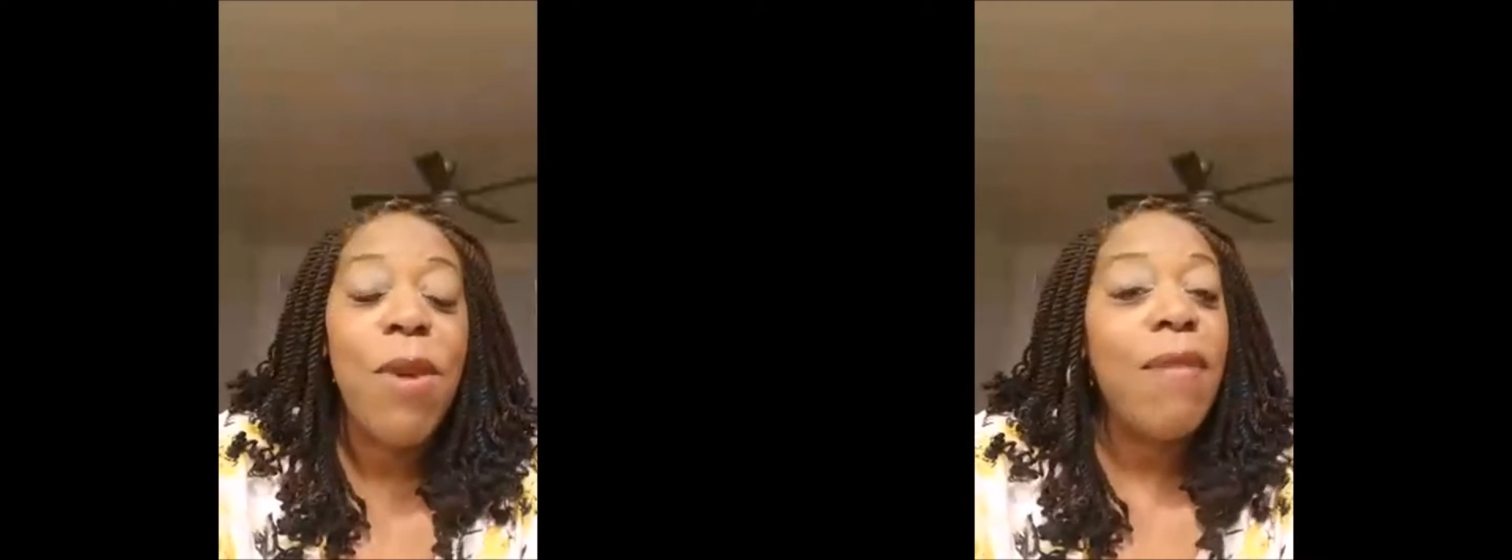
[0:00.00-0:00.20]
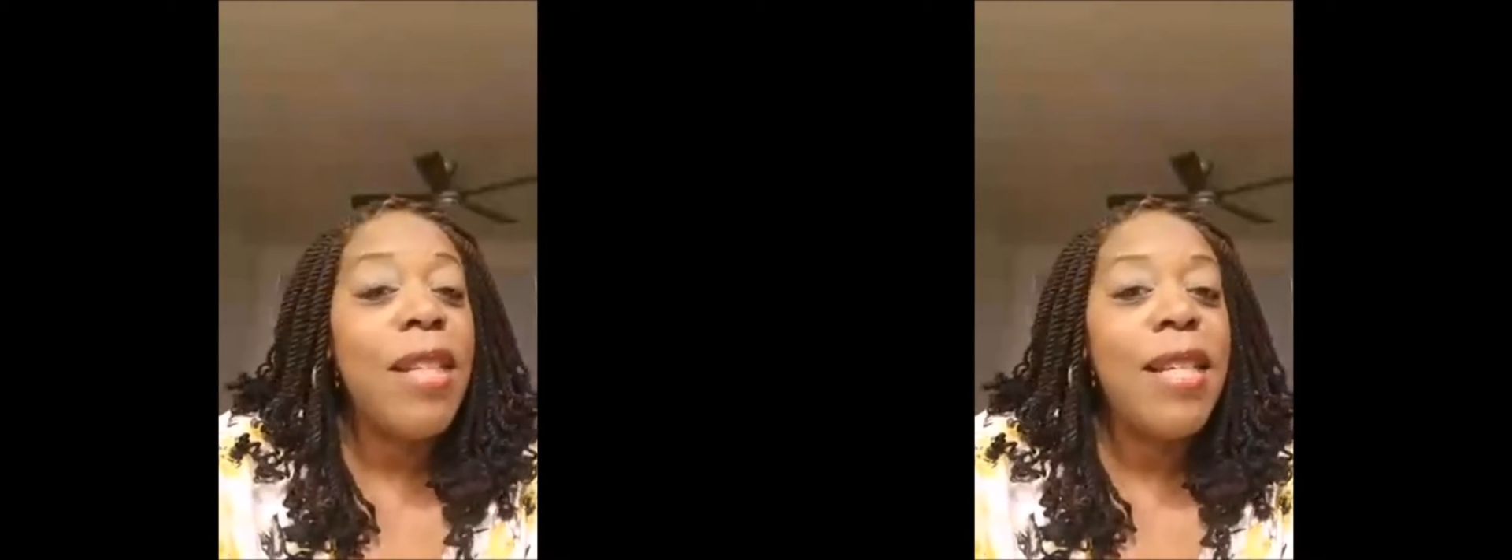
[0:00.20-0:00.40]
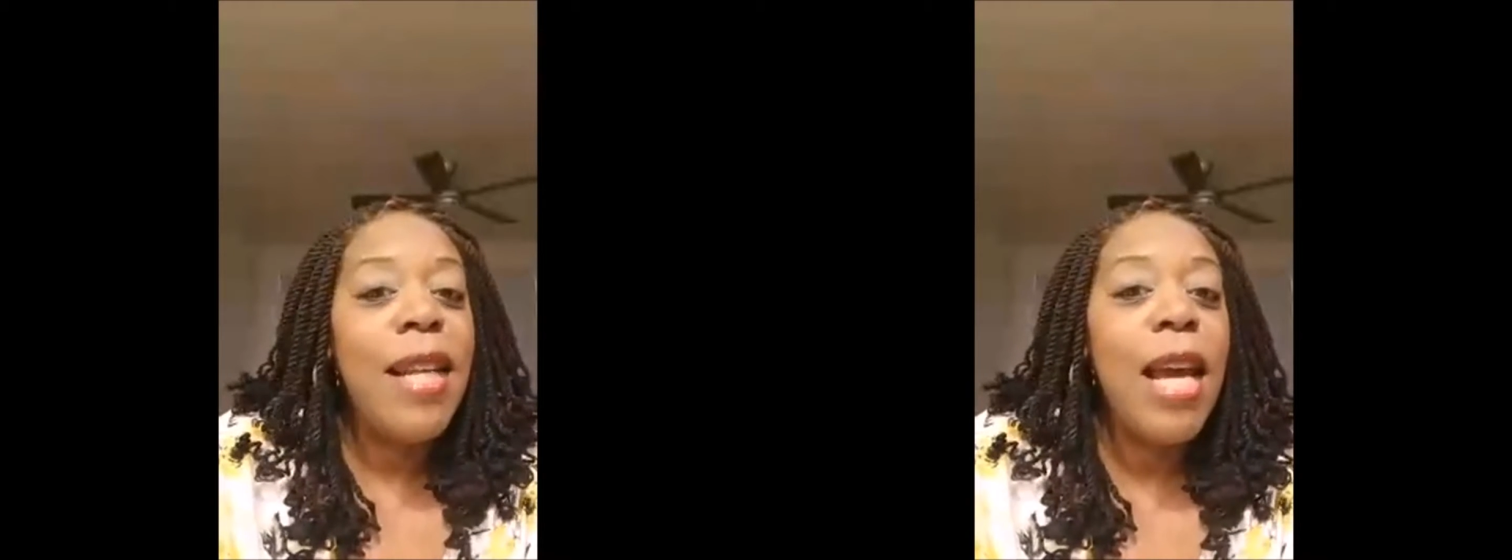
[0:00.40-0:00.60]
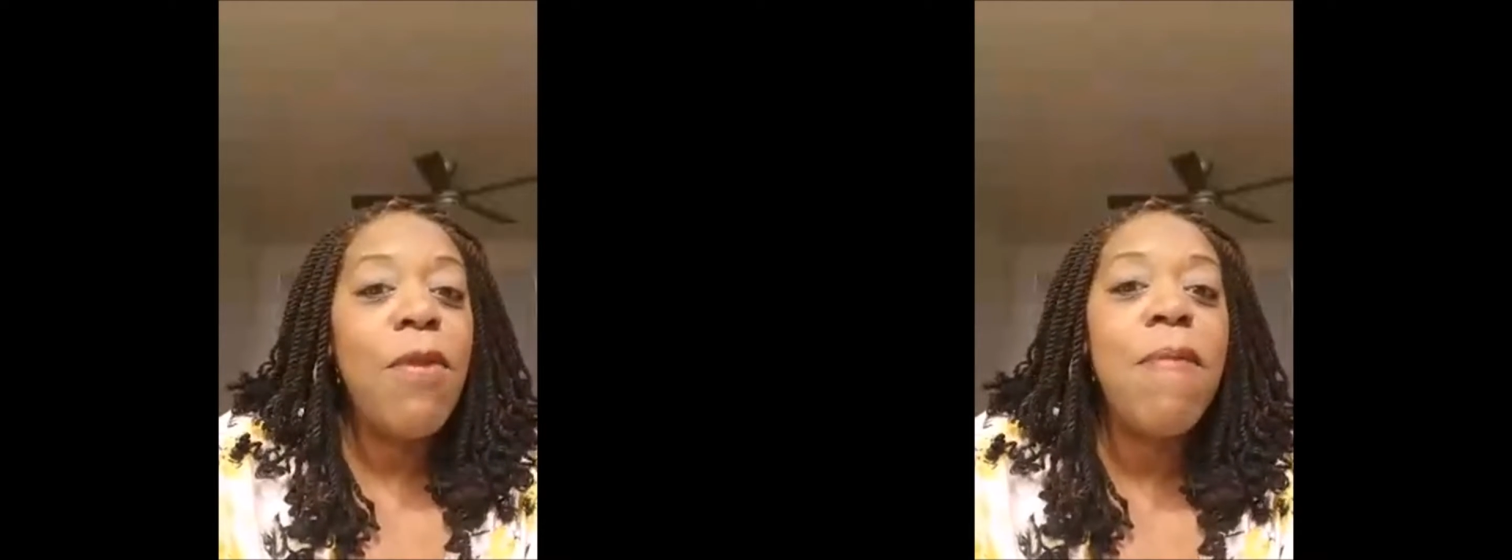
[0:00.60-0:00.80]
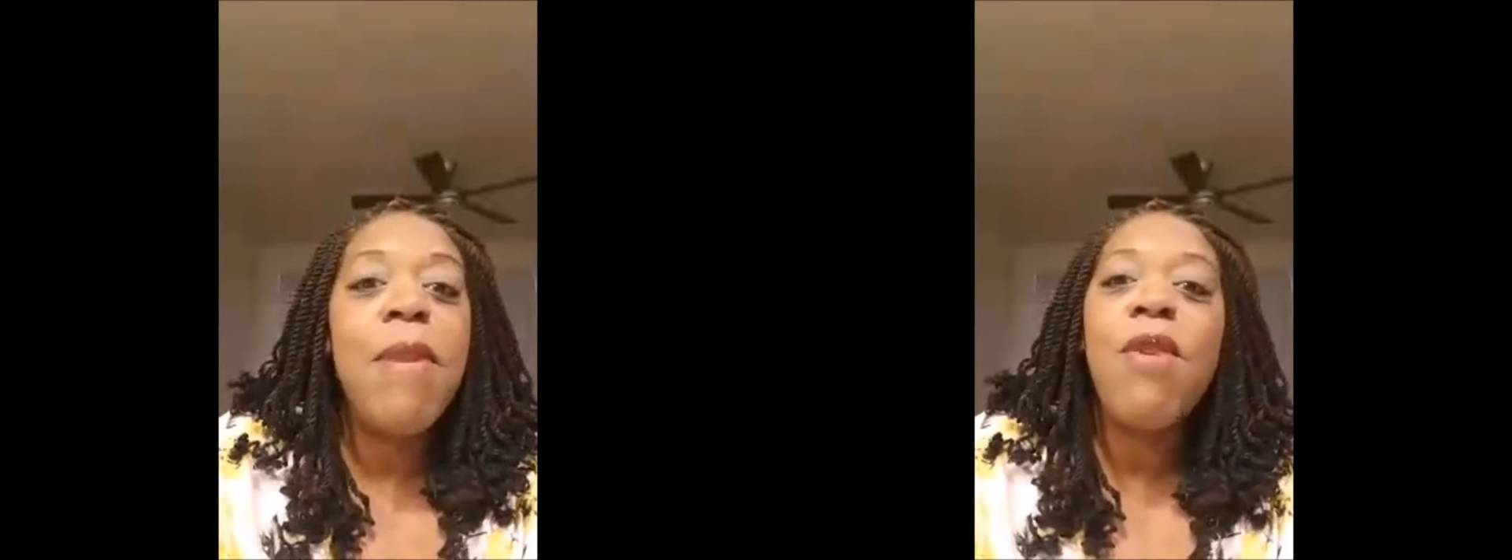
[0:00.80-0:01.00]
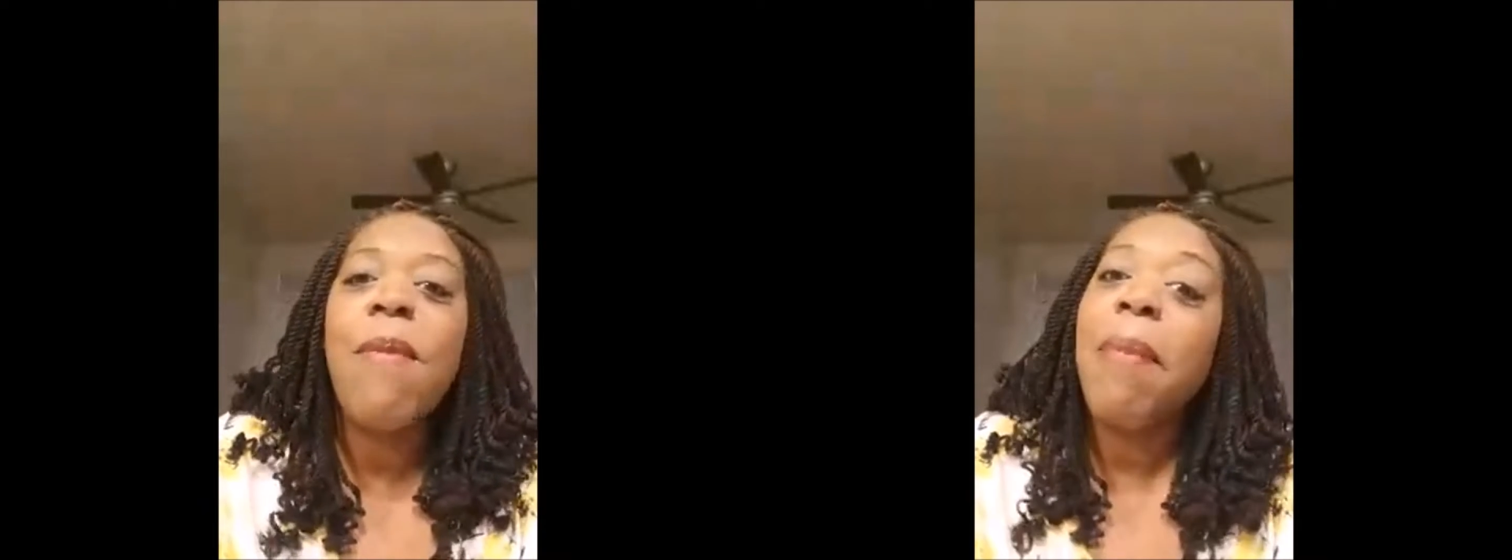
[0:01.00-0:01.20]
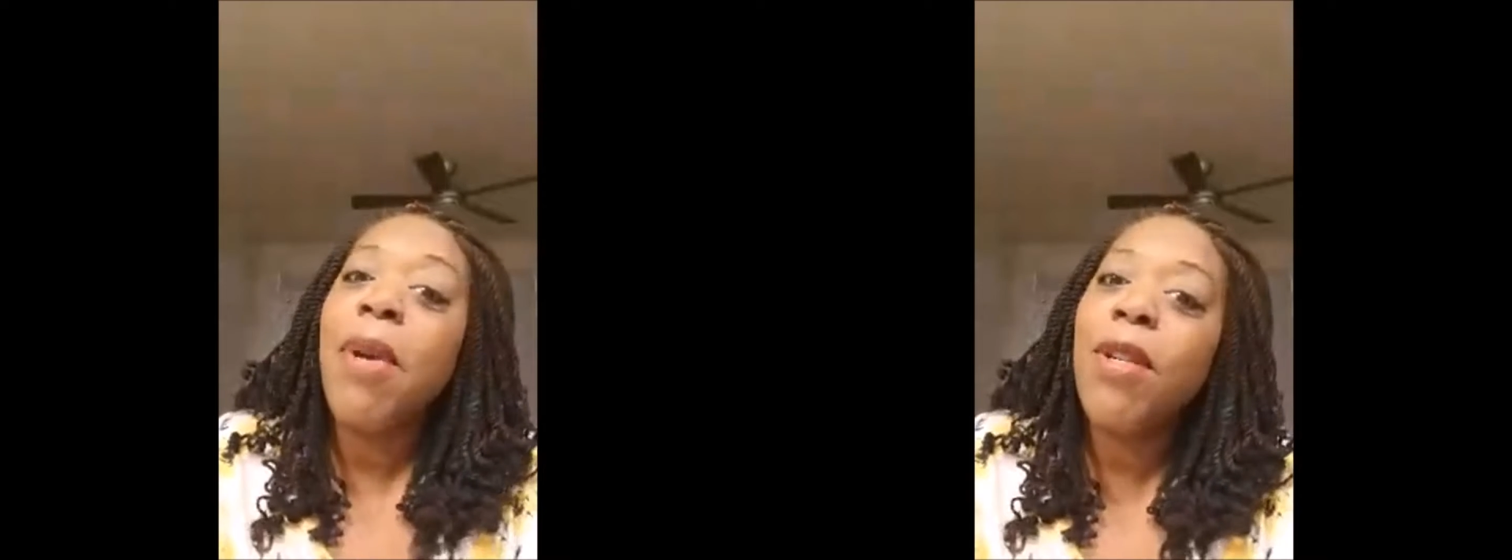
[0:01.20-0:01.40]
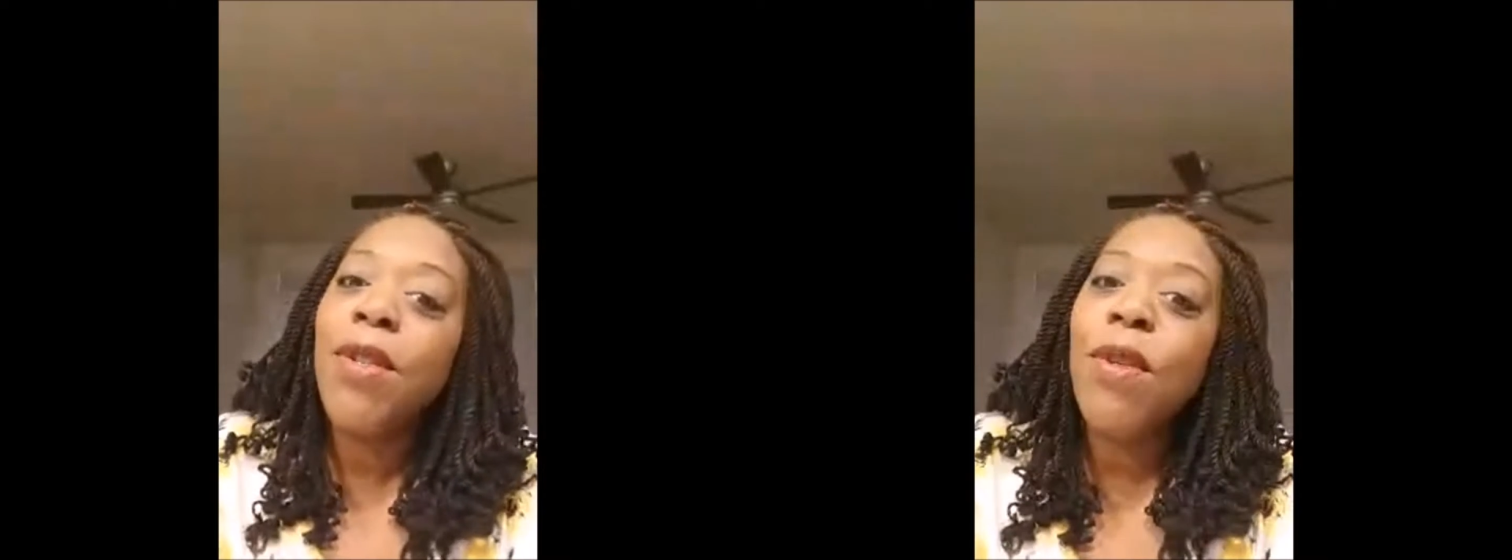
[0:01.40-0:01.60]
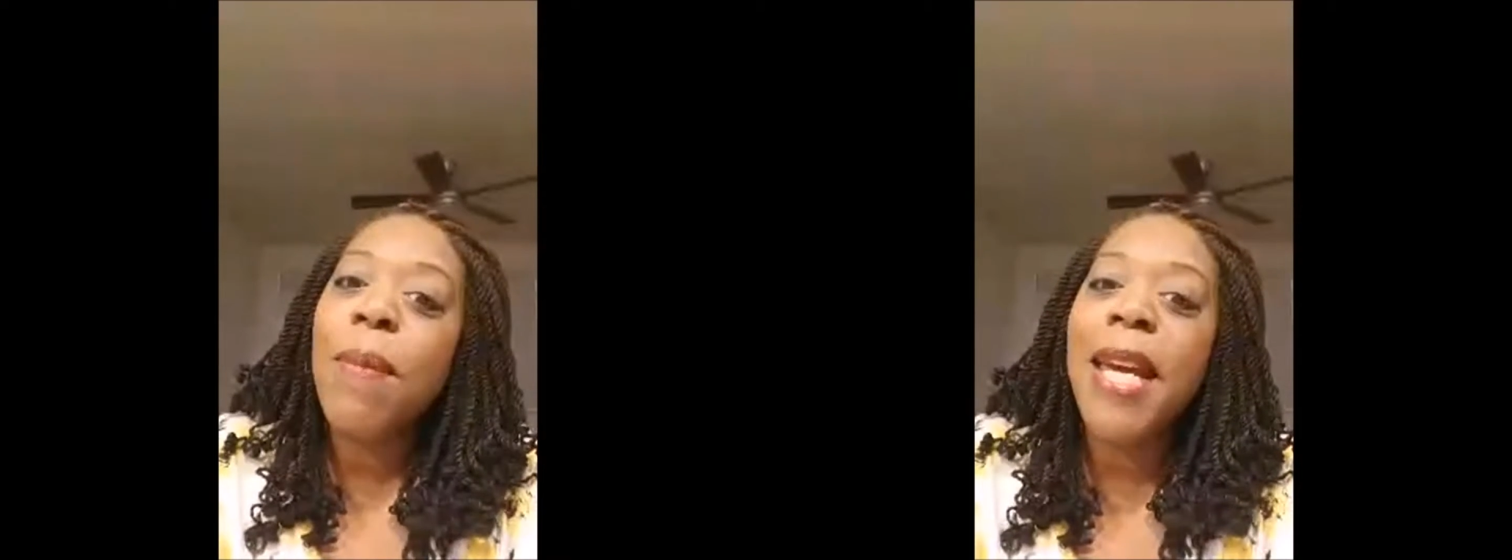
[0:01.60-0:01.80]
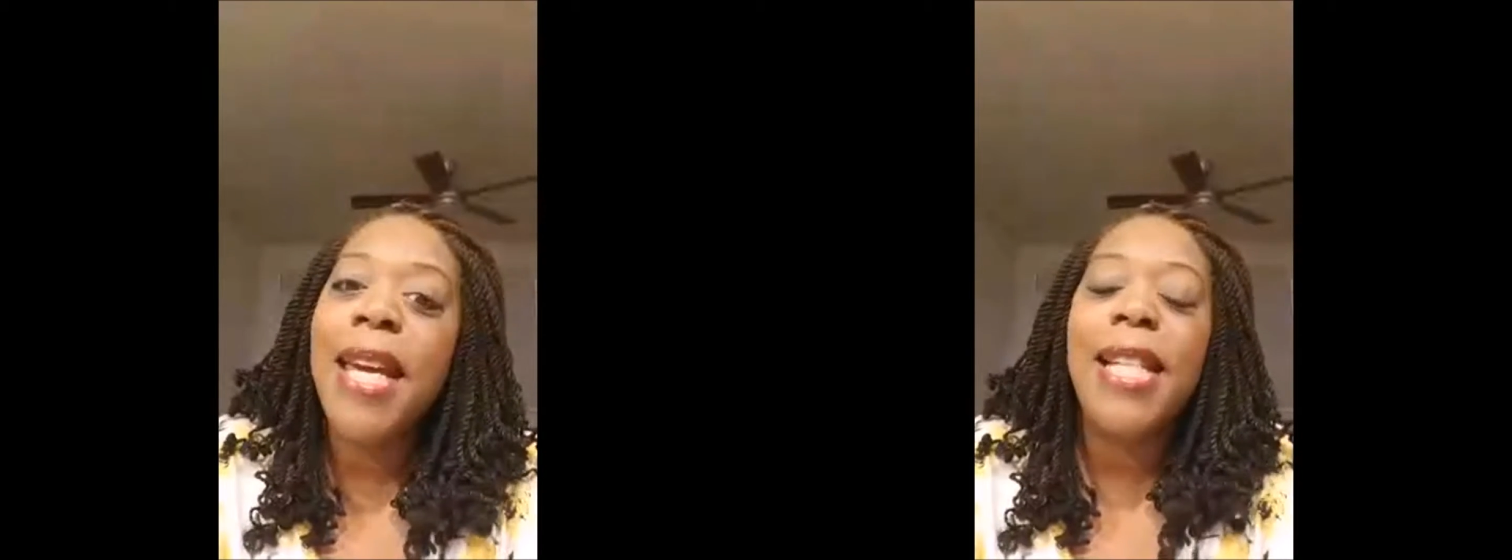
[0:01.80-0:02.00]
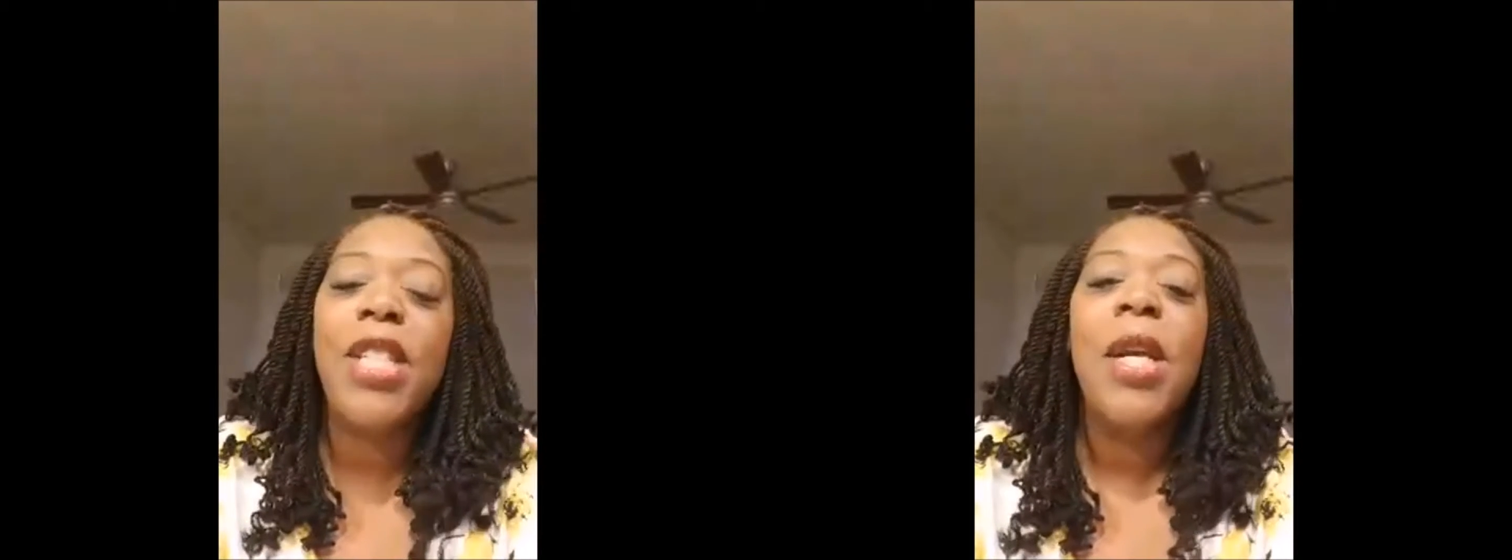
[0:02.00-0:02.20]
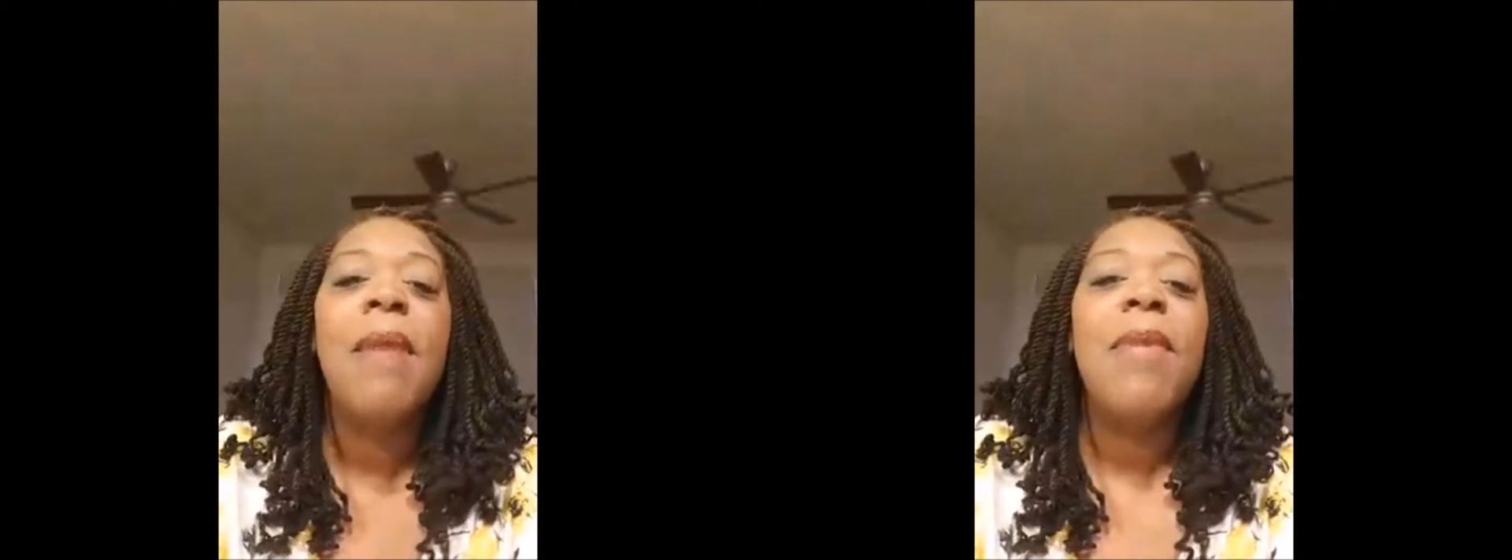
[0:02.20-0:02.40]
you have to connect with me on my personal page